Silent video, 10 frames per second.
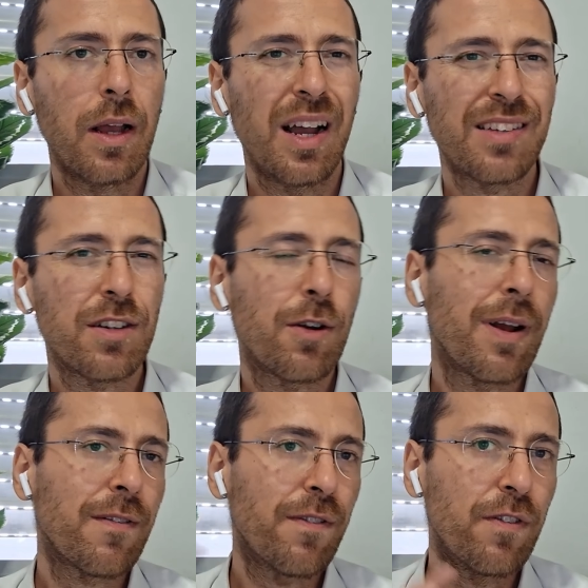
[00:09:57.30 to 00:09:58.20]
I said
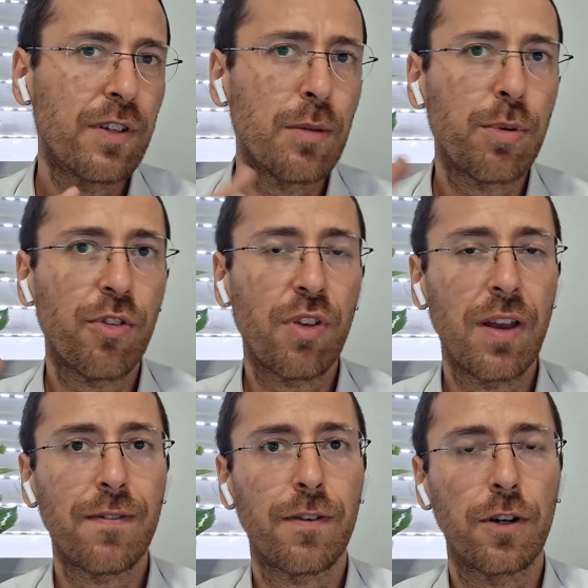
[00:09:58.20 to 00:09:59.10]
around
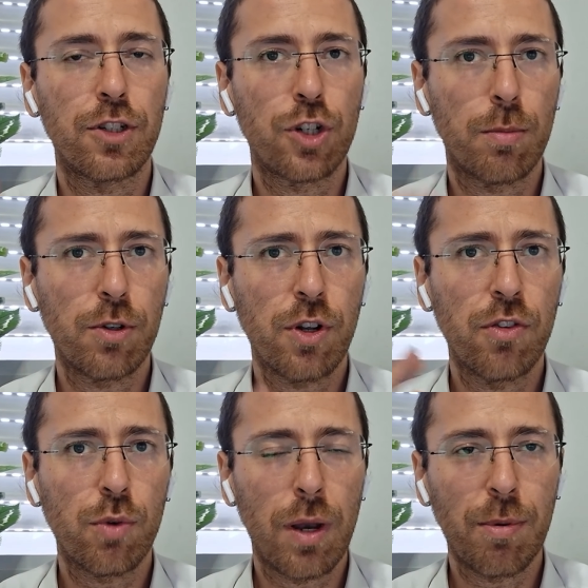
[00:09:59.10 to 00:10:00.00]
15% for durable
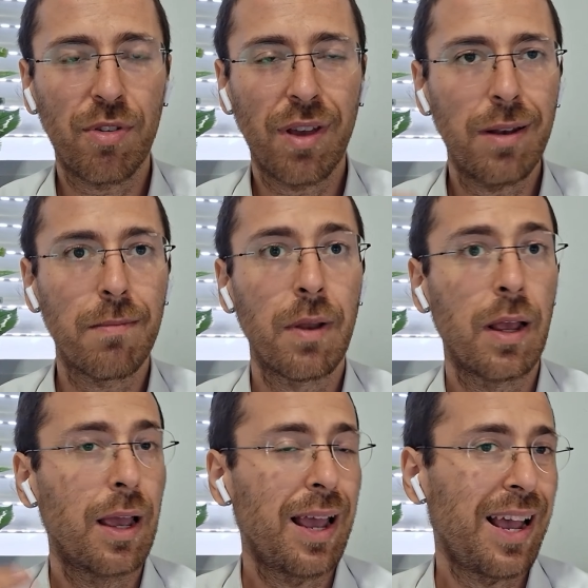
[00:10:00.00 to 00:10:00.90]
goods, 20%,
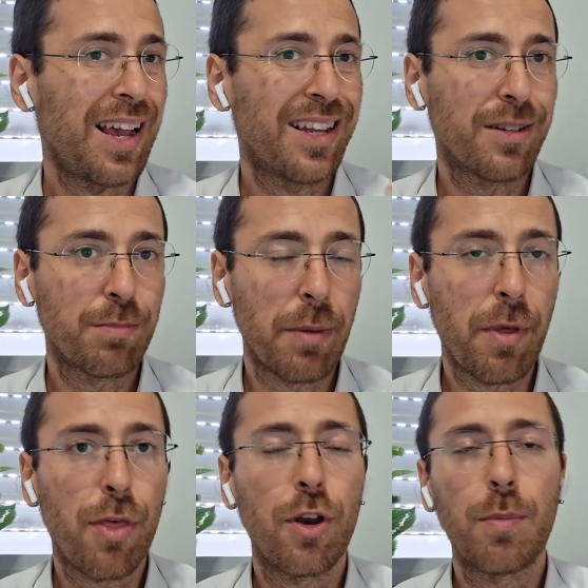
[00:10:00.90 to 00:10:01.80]
and maybe
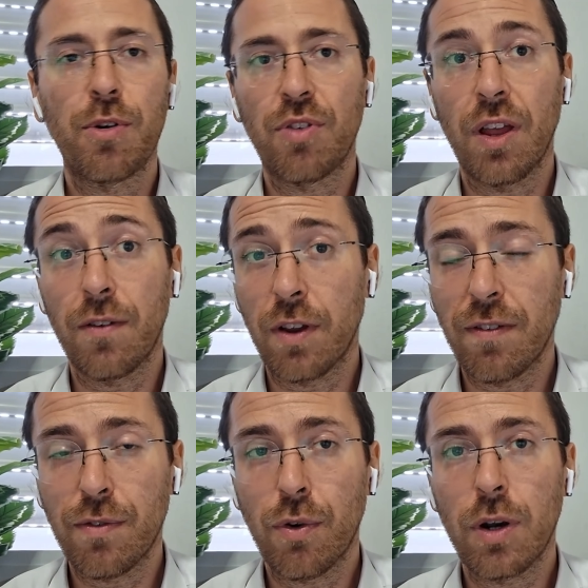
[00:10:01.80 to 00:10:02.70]
30% or even
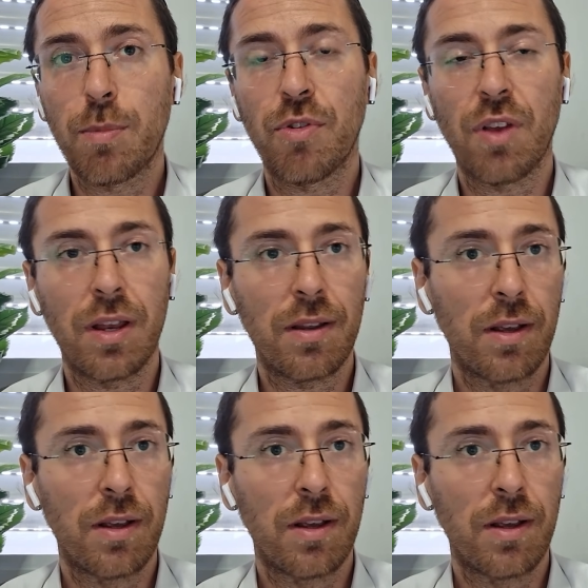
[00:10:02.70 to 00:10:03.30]
40%